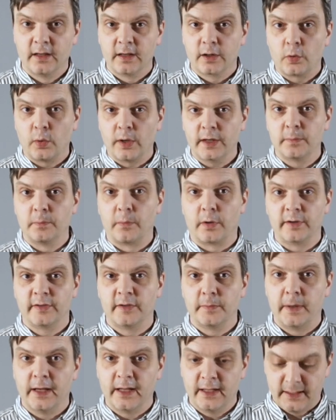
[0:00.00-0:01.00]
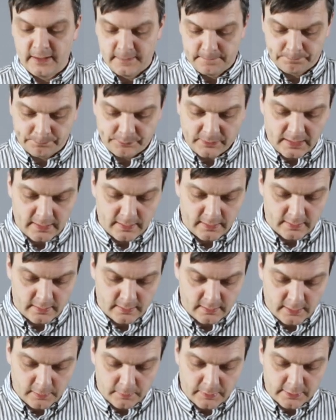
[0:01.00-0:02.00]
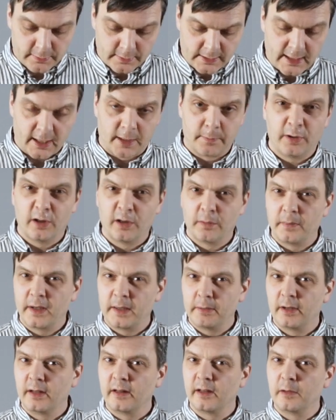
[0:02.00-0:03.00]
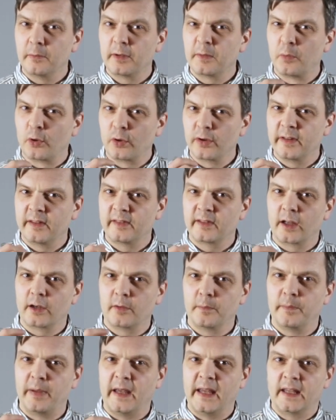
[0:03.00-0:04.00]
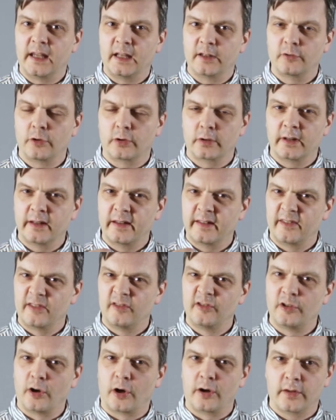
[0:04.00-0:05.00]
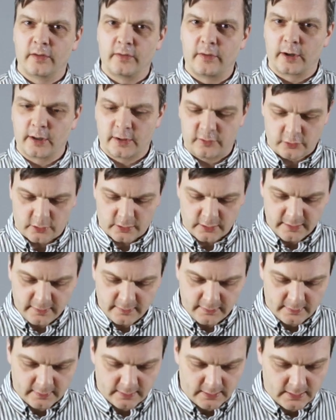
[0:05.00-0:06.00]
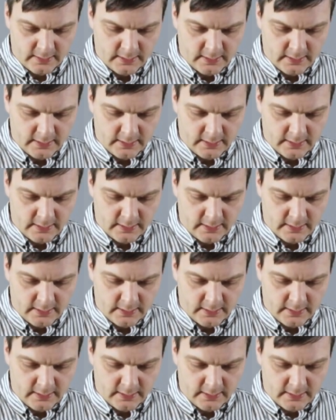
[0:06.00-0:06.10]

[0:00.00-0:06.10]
quite marzipan-y, a little bit of caramel, and maybe a little bit more of this kind of baking chocolate, this dark chocolate.